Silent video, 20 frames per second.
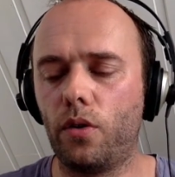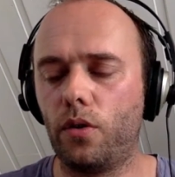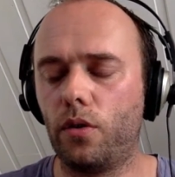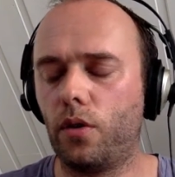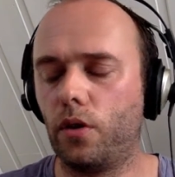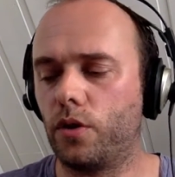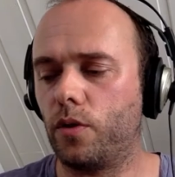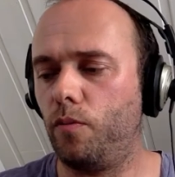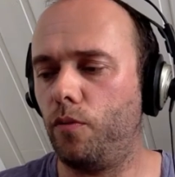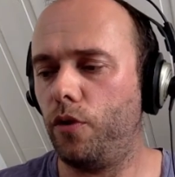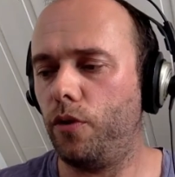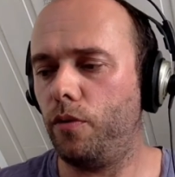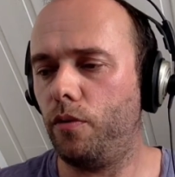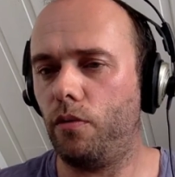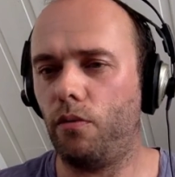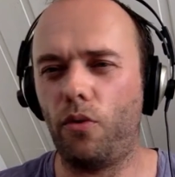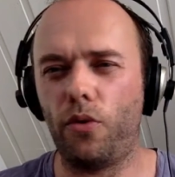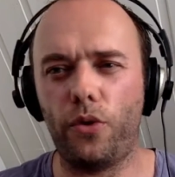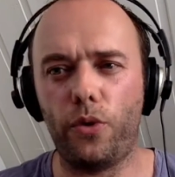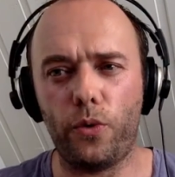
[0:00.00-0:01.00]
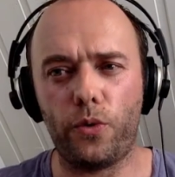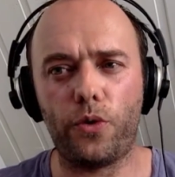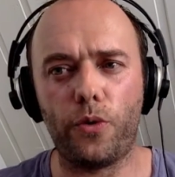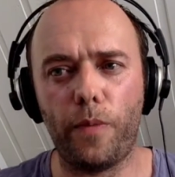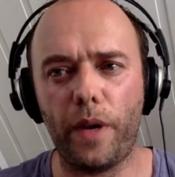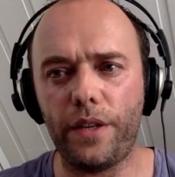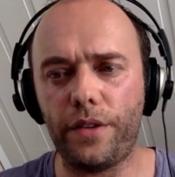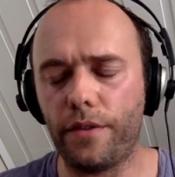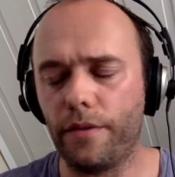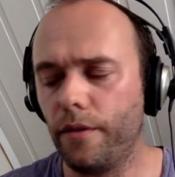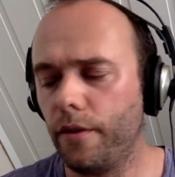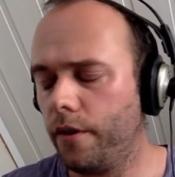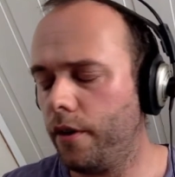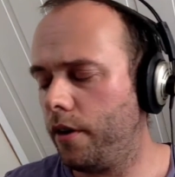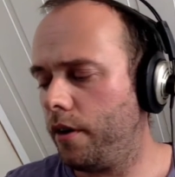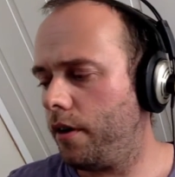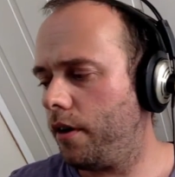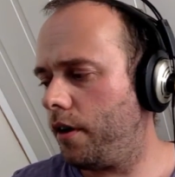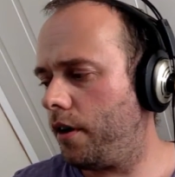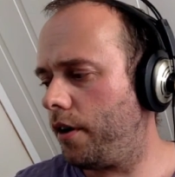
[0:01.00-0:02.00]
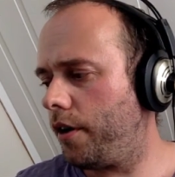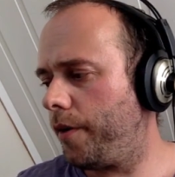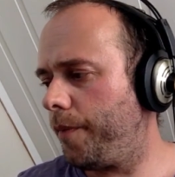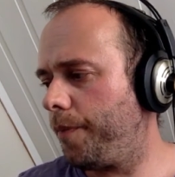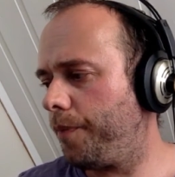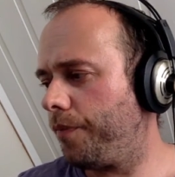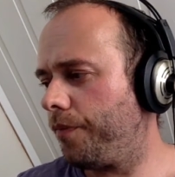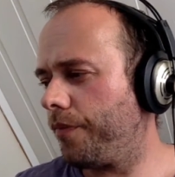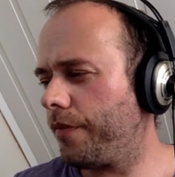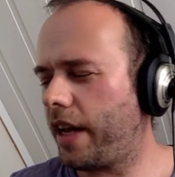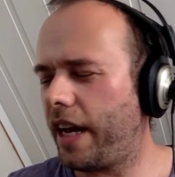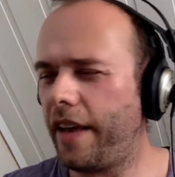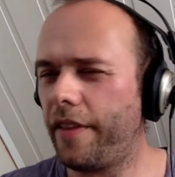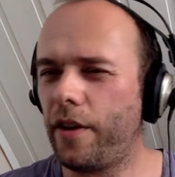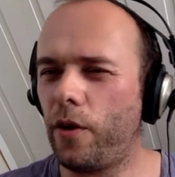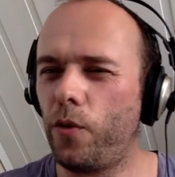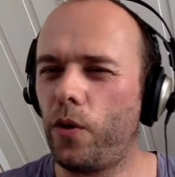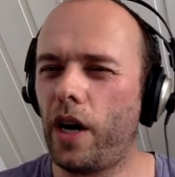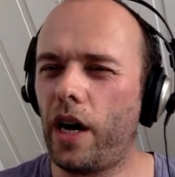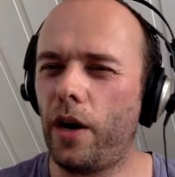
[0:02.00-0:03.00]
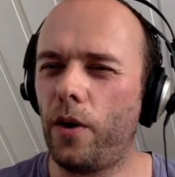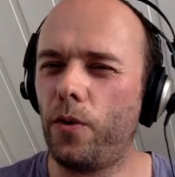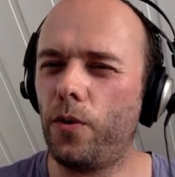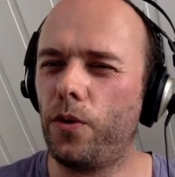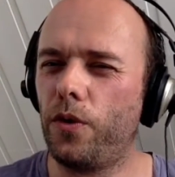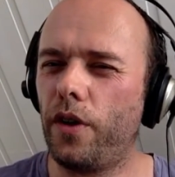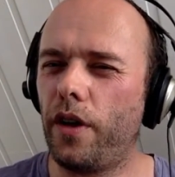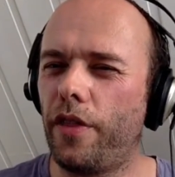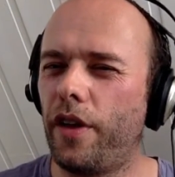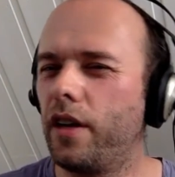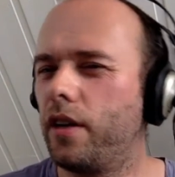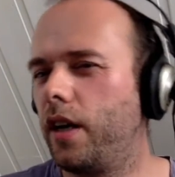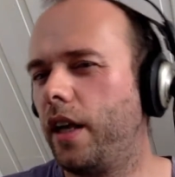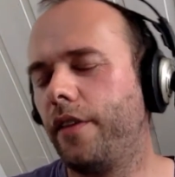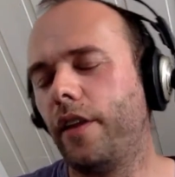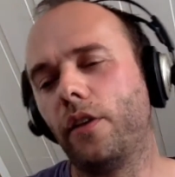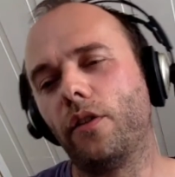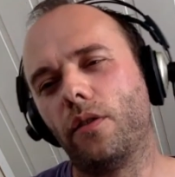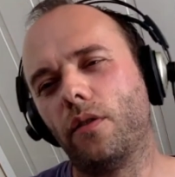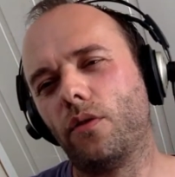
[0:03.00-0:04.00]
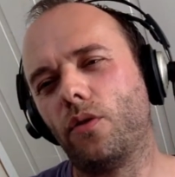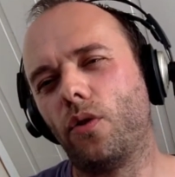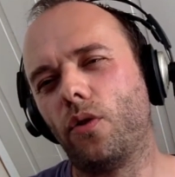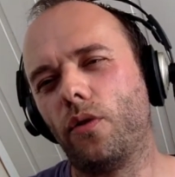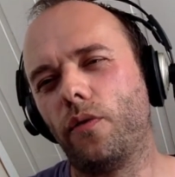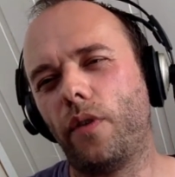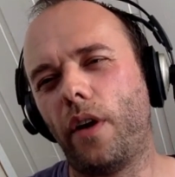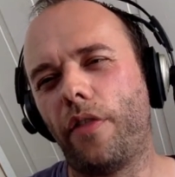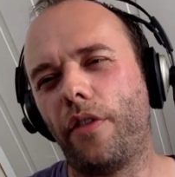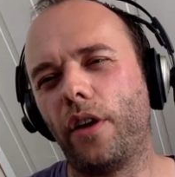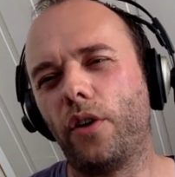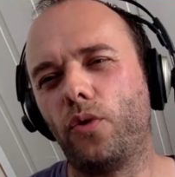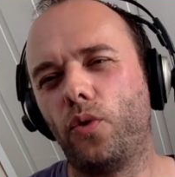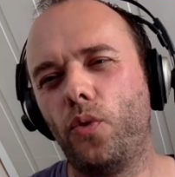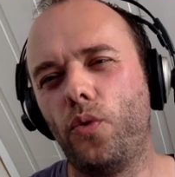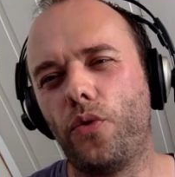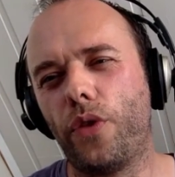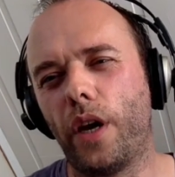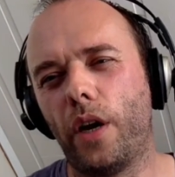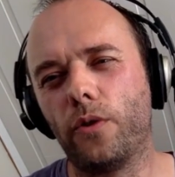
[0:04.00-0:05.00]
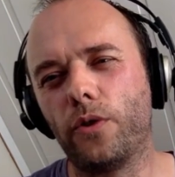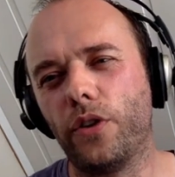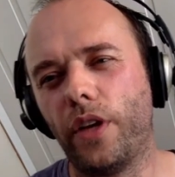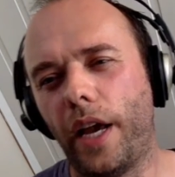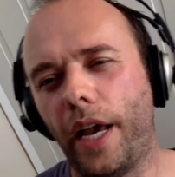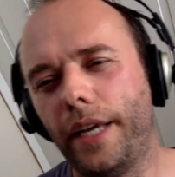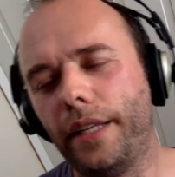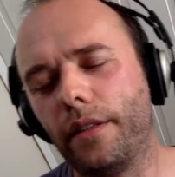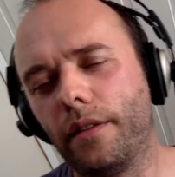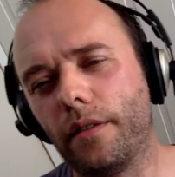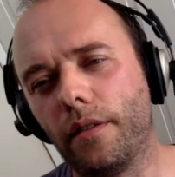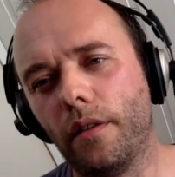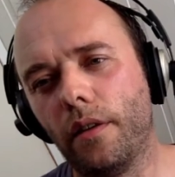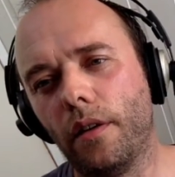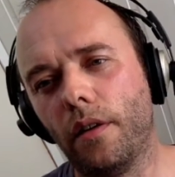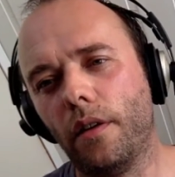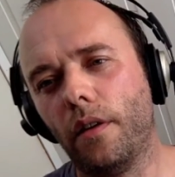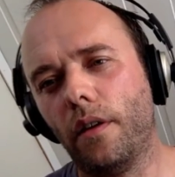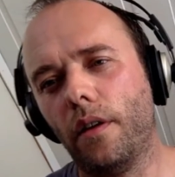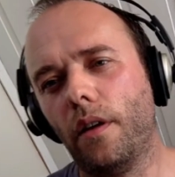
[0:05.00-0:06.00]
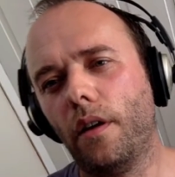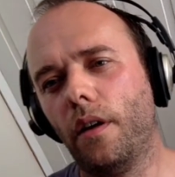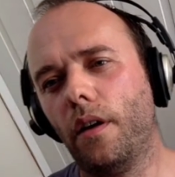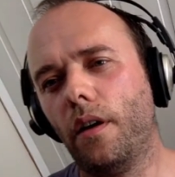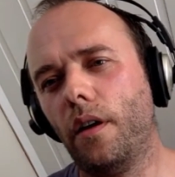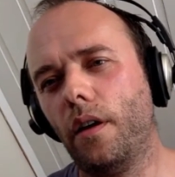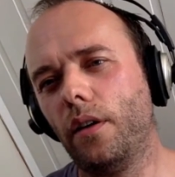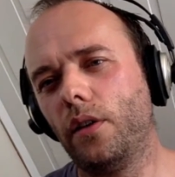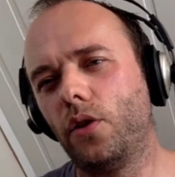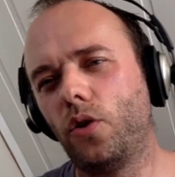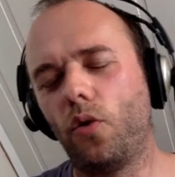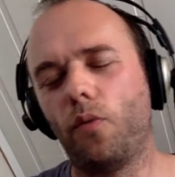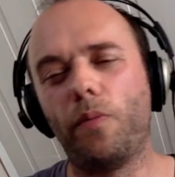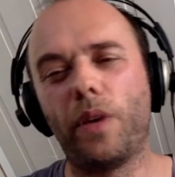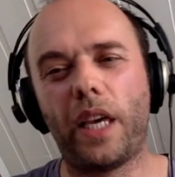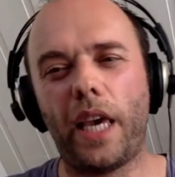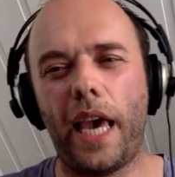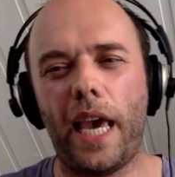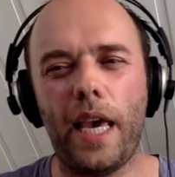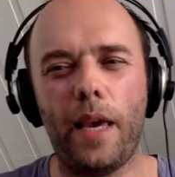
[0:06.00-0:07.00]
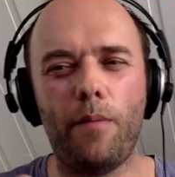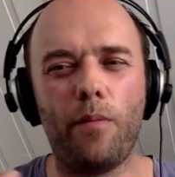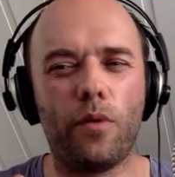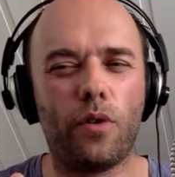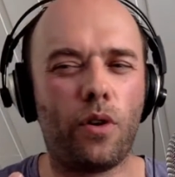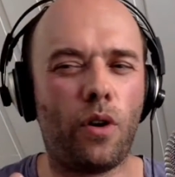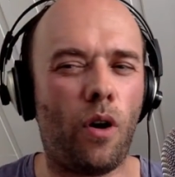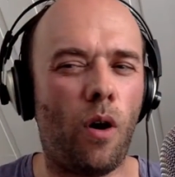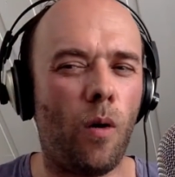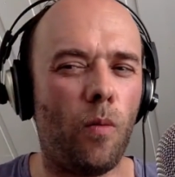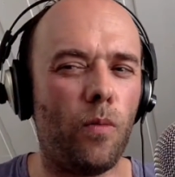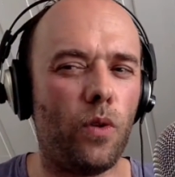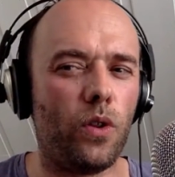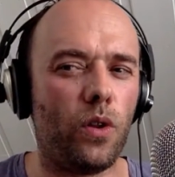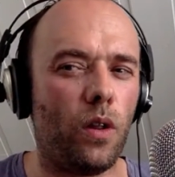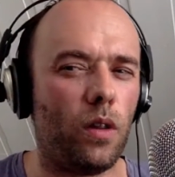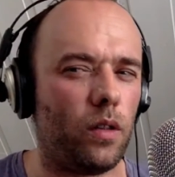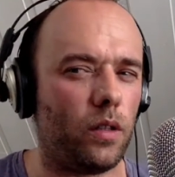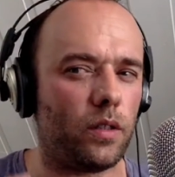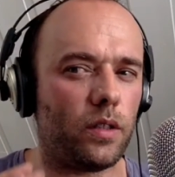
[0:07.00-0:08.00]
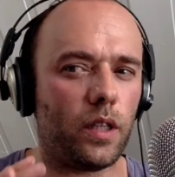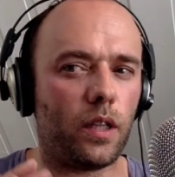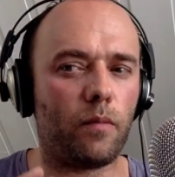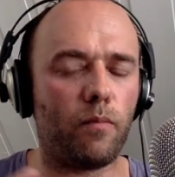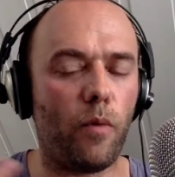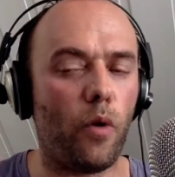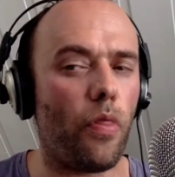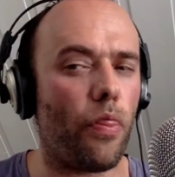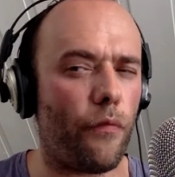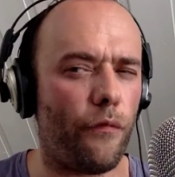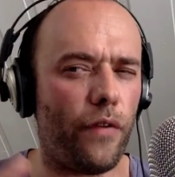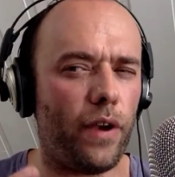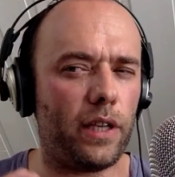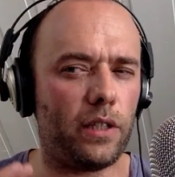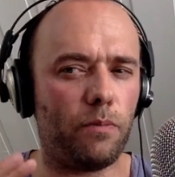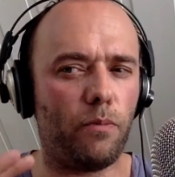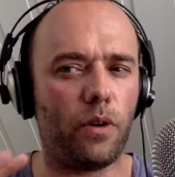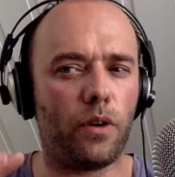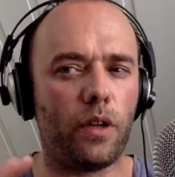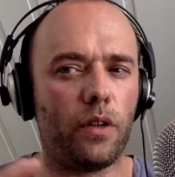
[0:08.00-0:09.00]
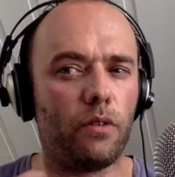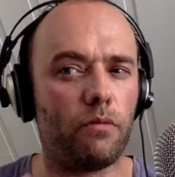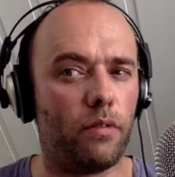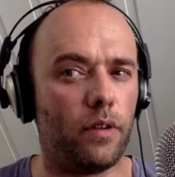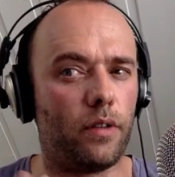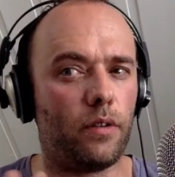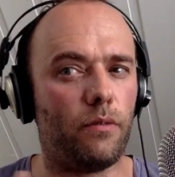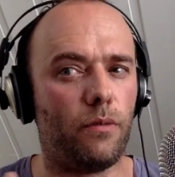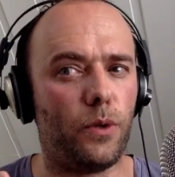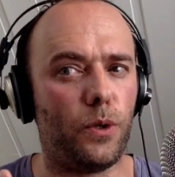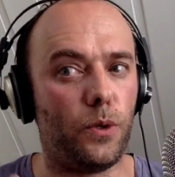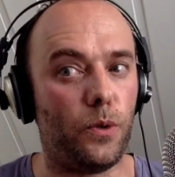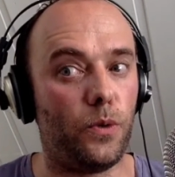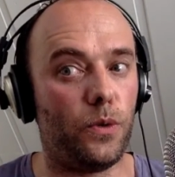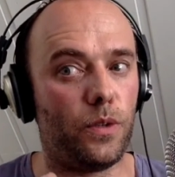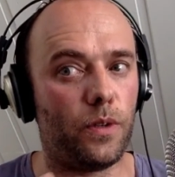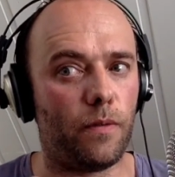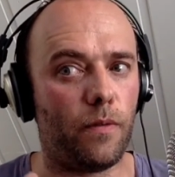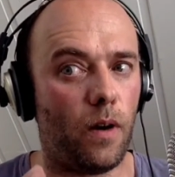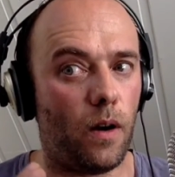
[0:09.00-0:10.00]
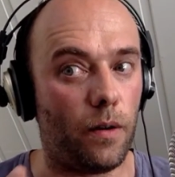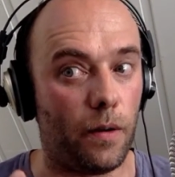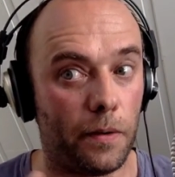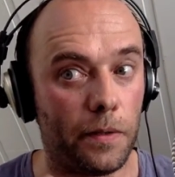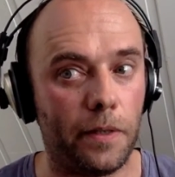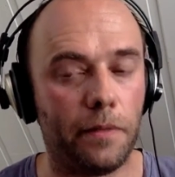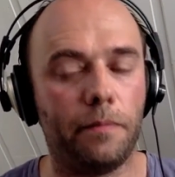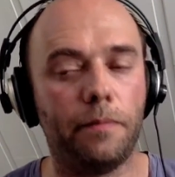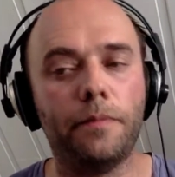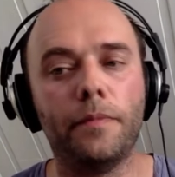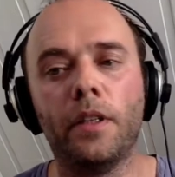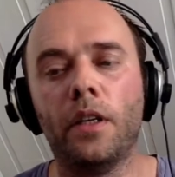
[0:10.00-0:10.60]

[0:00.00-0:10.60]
uh, customer or user base um, and around i think and then sort of i think 2008 uh, it sort of became common knowledge that both facebook and twitter were using varnish